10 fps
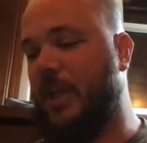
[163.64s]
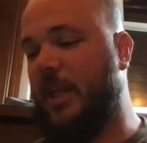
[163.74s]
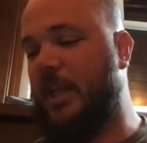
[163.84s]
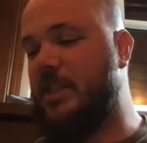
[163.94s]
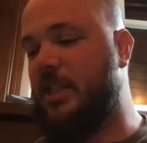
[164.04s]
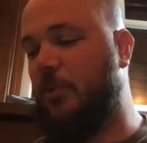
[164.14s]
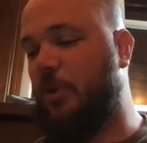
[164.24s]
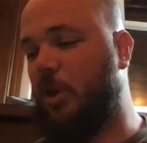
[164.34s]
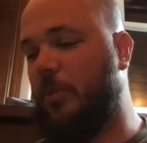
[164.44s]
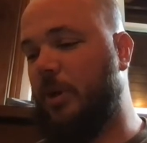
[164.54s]
At last they were
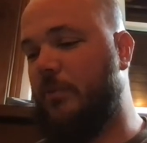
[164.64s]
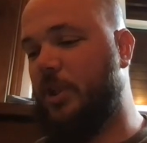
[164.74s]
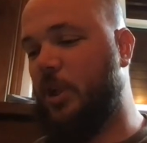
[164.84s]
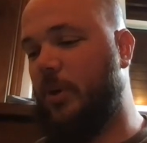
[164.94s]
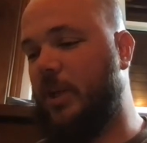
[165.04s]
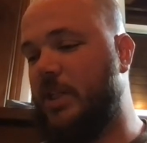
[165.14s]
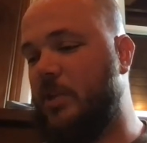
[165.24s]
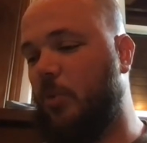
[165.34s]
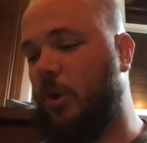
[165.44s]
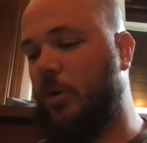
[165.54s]
calm enough to go and heat
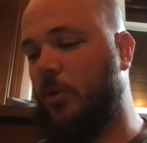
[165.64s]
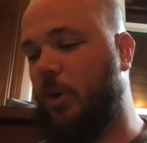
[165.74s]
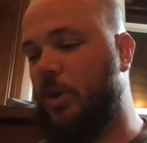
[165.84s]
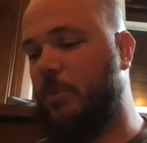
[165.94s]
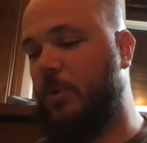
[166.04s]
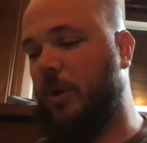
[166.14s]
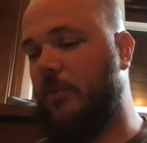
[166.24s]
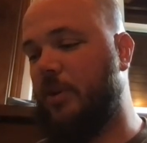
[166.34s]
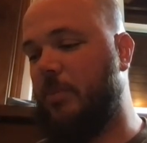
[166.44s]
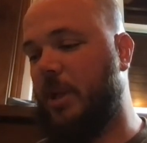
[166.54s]
some water and wash my
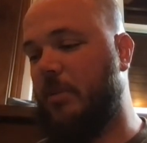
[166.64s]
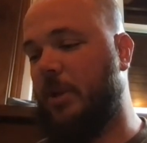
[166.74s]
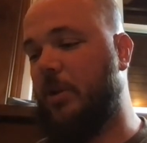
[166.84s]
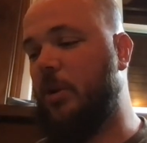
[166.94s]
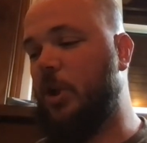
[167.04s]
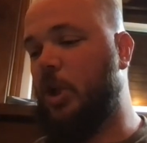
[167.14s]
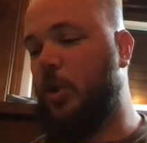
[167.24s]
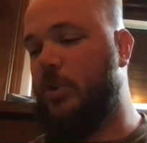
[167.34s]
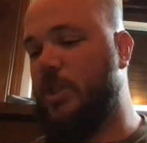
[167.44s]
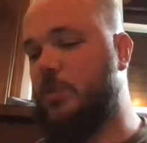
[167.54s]
wife and the baby, who
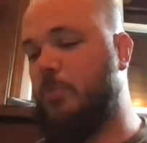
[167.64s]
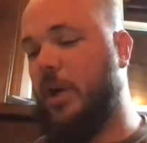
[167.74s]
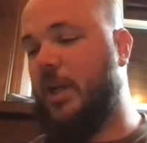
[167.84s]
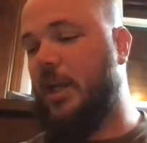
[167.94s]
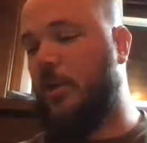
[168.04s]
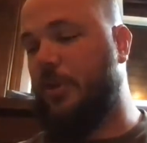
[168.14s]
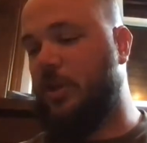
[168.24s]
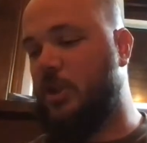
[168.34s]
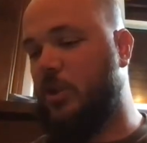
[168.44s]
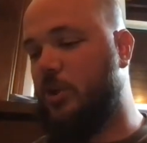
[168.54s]
was as bright and healthy
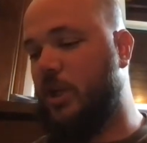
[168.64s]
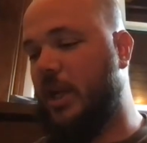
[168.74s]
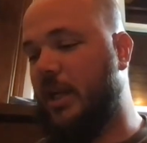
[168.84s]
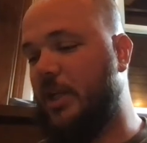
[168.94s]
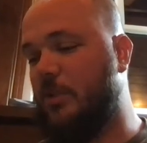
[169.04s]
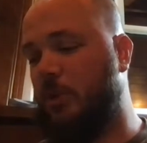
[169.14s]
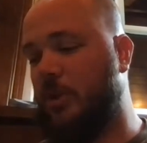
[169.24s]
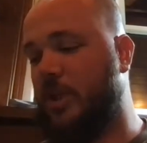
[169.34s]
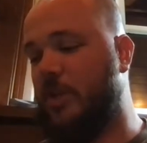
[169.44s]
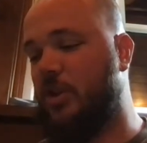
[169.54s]
as though she had expert
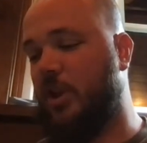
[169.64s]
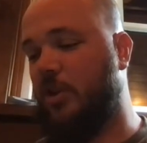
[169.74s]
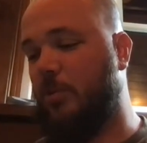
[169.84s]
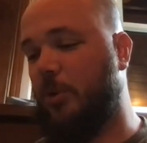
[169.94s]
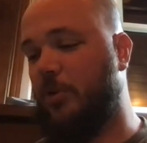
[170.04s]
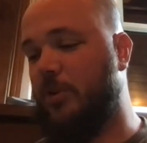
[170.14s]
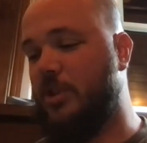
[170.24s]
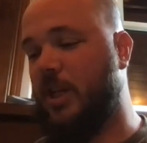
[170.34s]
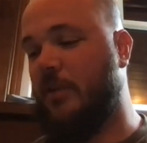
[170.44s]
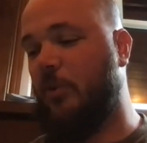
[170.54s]
attention at her birth
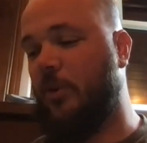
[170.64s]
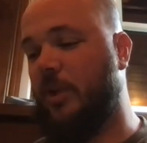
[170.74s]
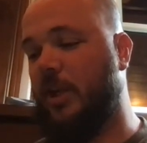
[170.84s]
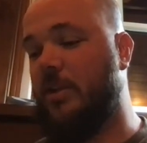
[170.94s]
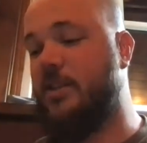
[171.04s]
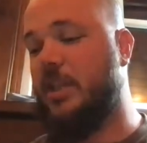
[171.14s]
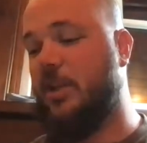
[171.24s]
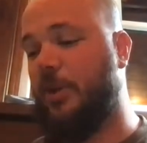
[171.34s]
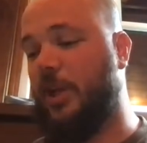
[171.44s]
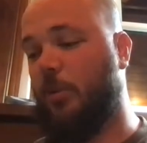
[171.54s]
instead of only the
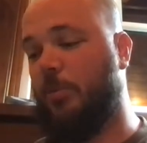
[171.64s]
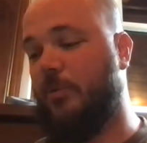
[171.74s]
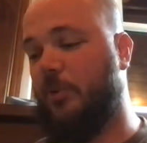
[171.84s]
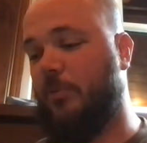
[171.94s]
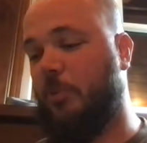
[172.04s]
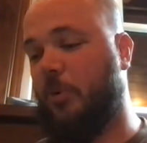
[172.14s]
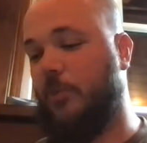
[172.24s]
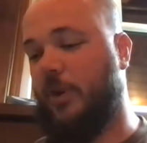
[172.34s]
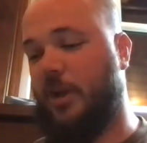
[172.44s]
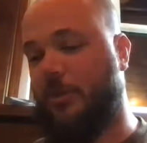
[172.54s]
unskilled help of her poor
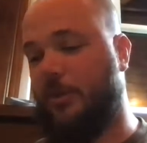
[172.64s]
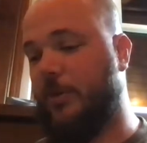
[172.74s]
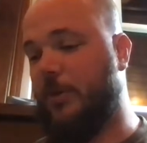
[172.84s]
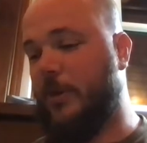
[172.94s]
father.